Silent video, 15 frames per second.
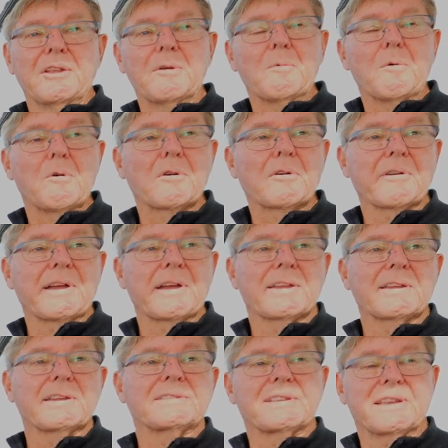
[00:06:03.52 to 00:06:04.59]
new walk around
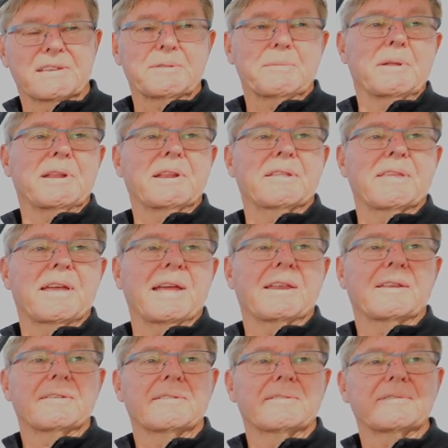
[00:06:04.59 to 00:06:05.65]
is testimony to that.
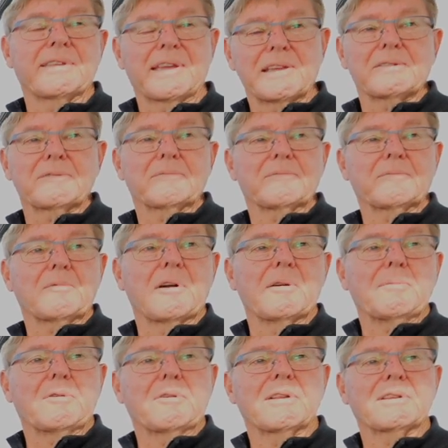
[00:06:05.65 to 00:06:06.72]
Thanks,
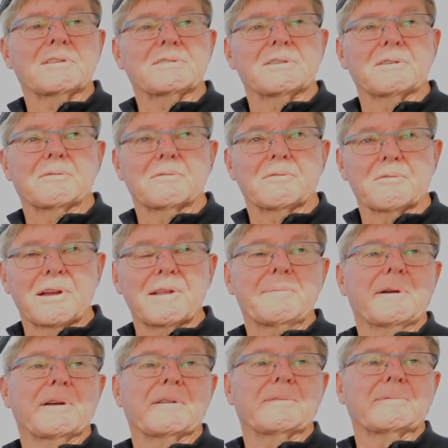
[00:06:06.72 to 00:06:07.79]
White Pointer. It's a great
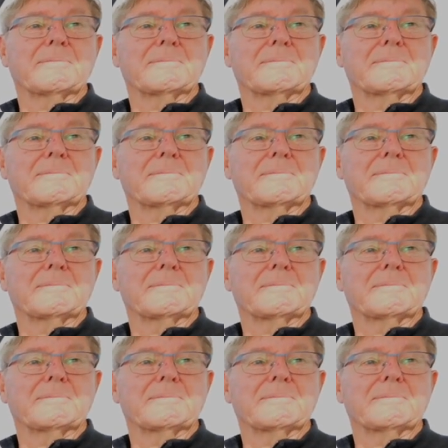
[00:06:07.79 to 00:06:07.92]
boat.